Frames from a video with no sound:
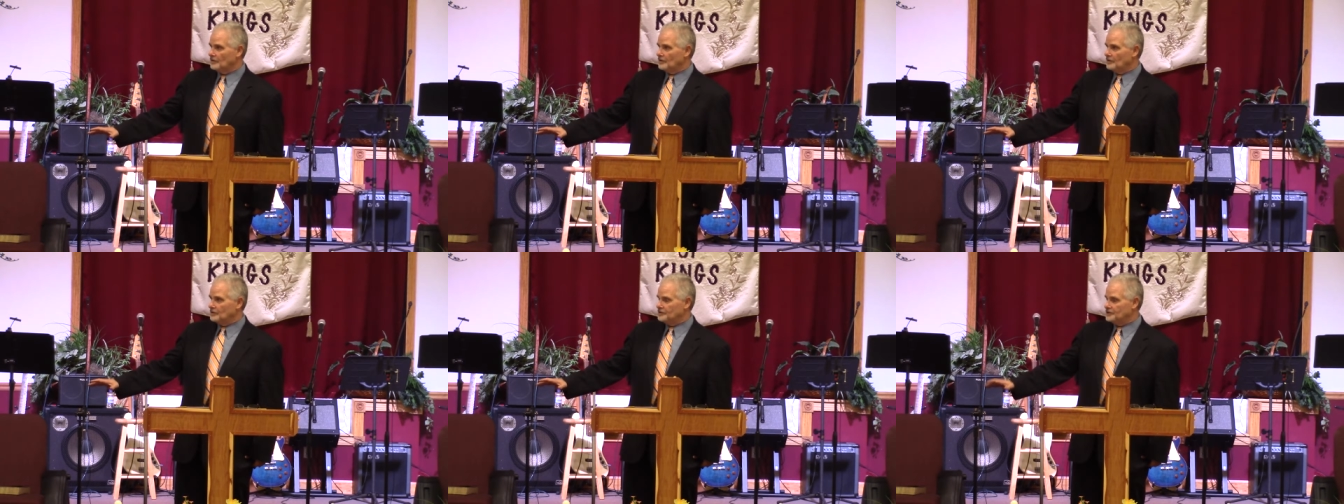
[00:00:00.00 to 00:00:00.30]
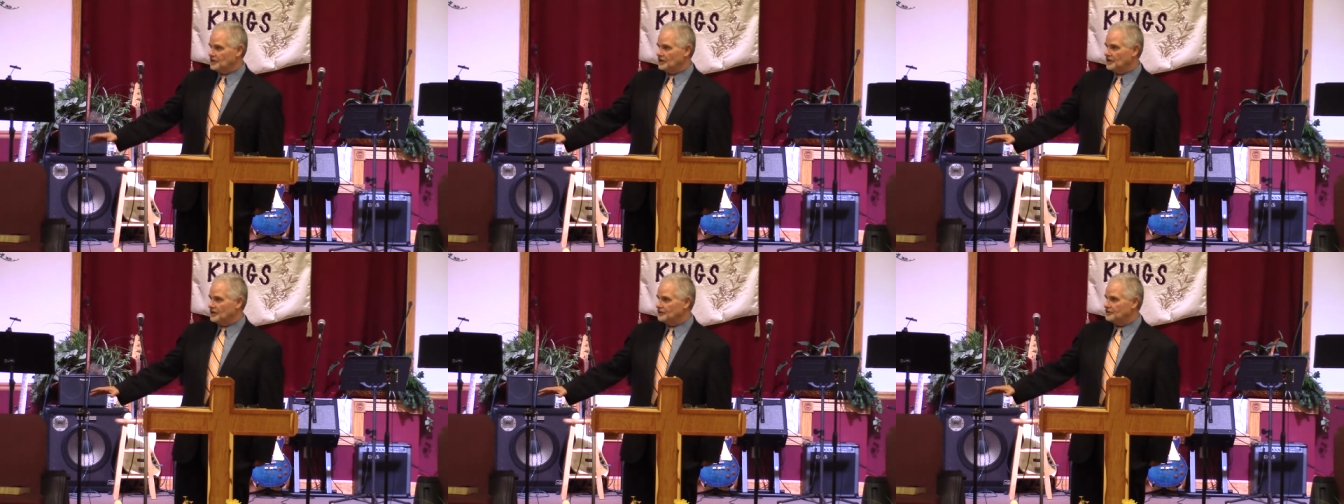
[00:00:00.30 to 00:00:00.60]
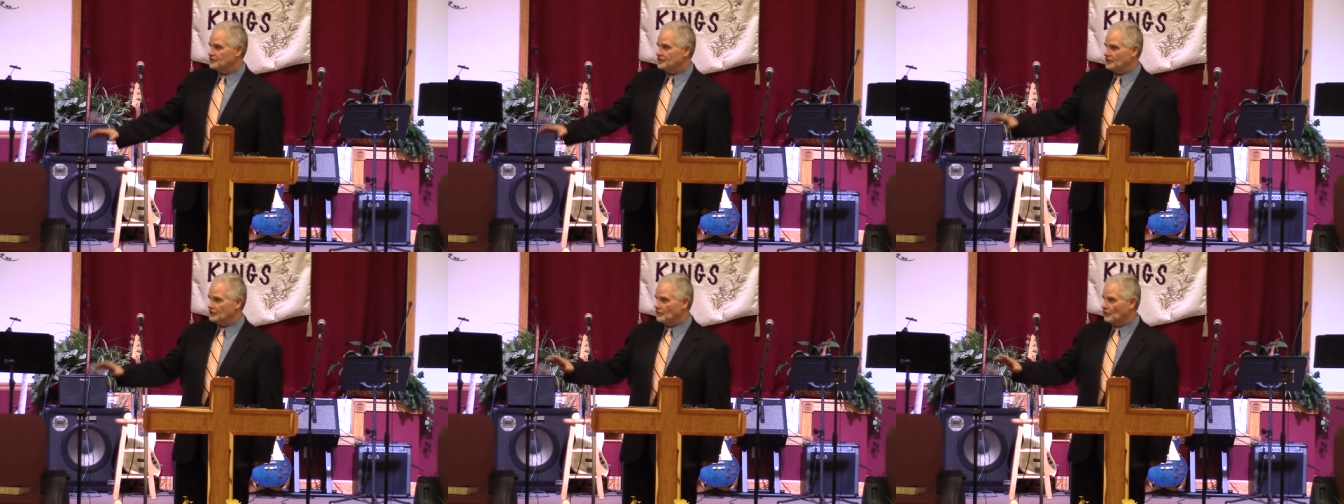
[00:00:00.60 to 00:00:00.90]

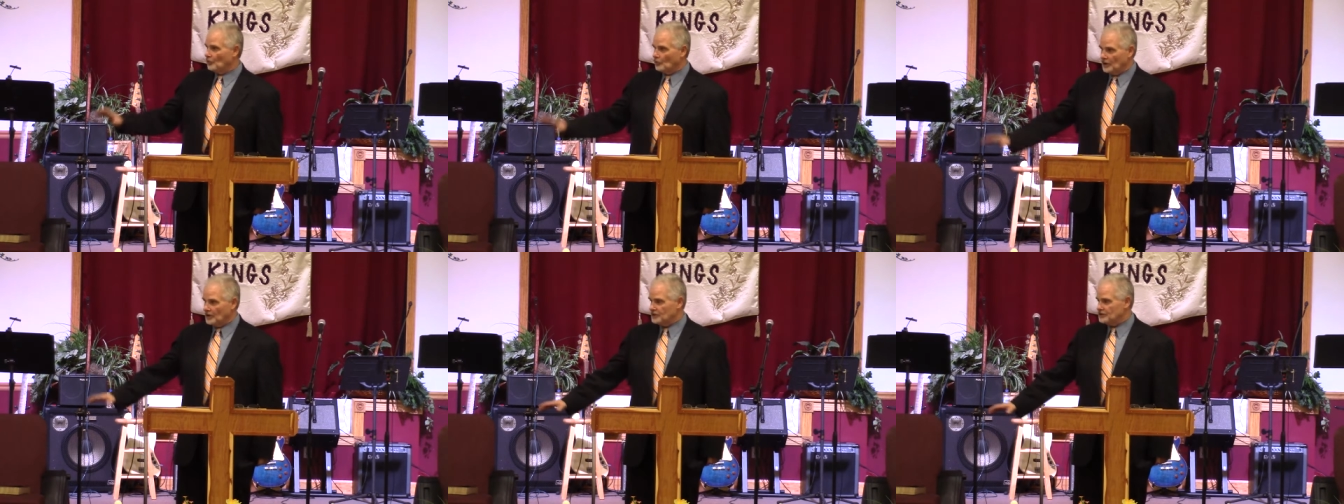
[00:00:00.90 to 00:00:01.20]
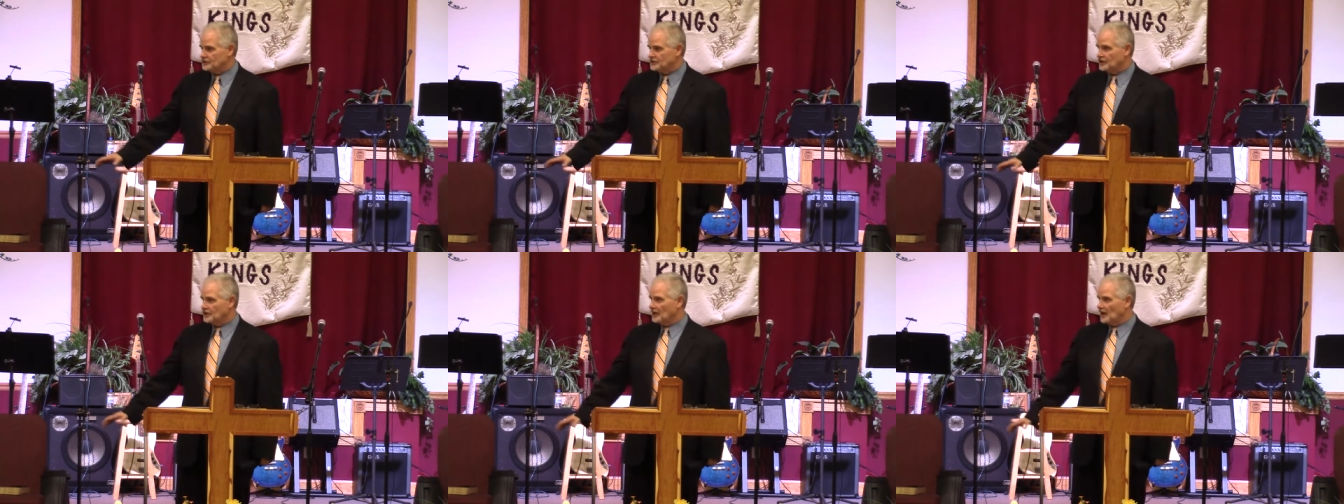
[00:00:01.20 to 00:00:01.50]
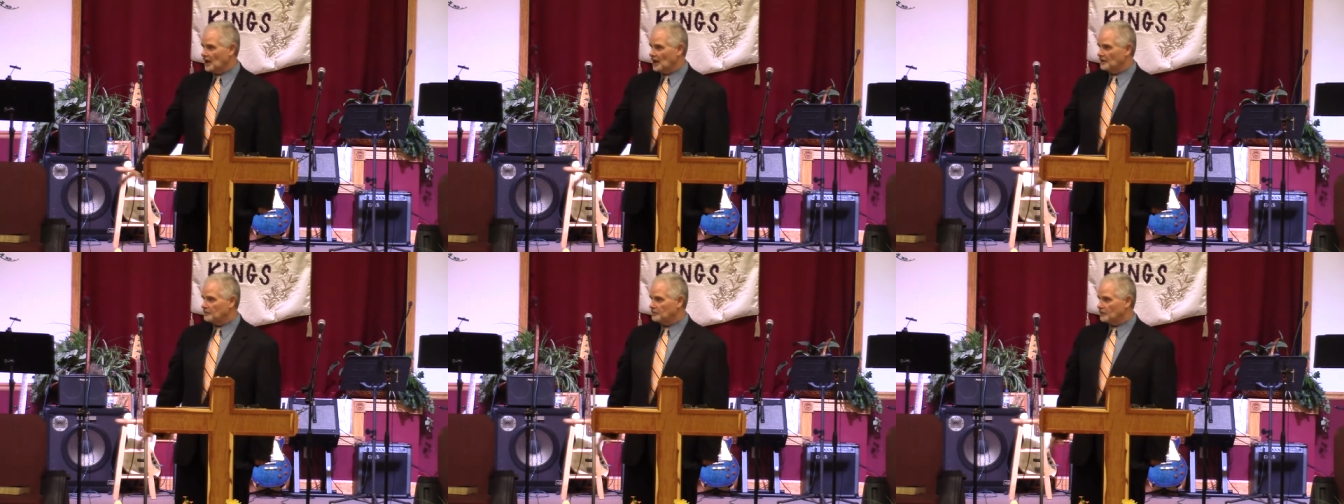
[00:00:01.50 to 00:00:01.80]
teaching, the Wednesday
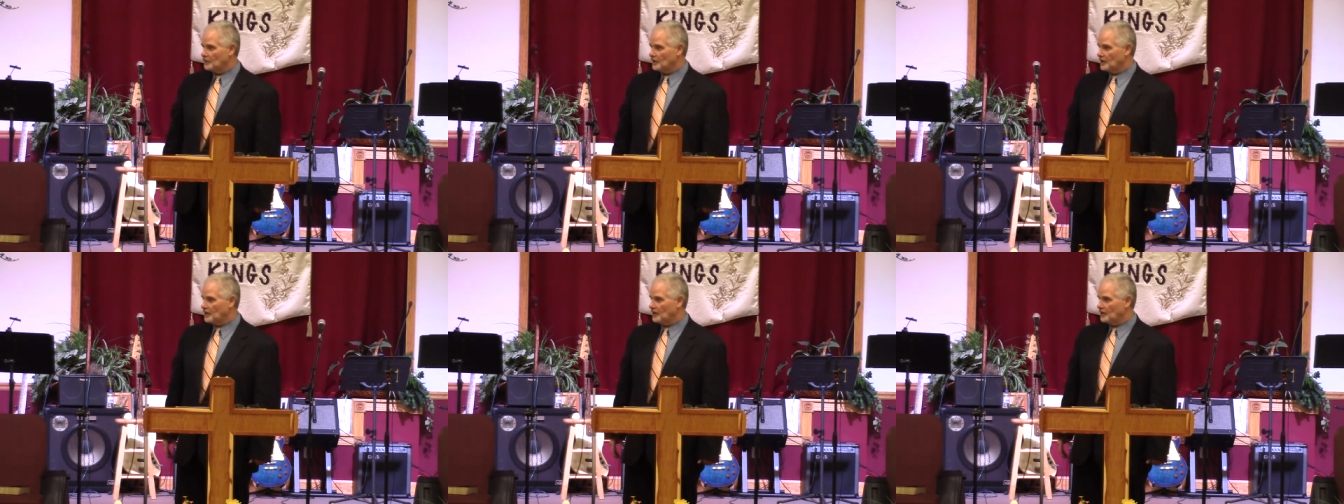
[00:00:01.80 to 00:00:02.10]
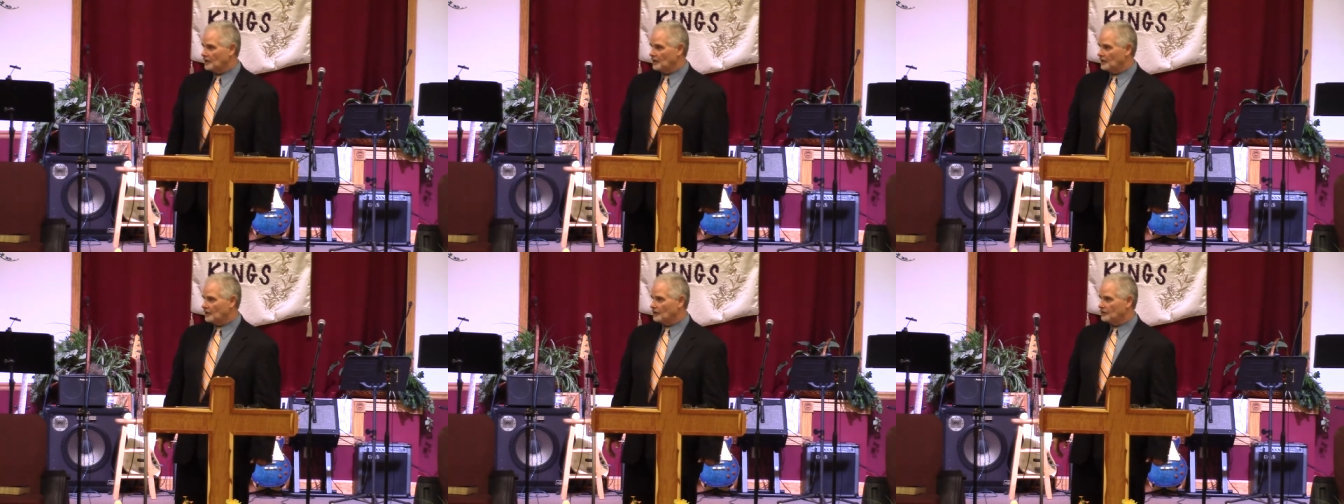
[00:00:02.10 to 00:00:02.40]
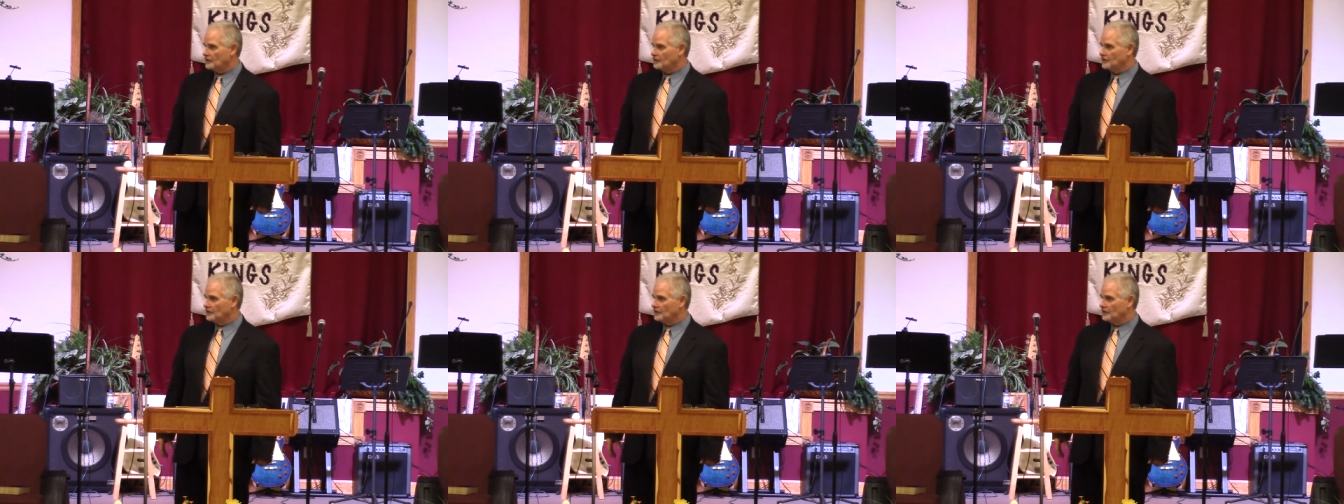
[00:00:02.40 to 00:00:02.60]
night prayer.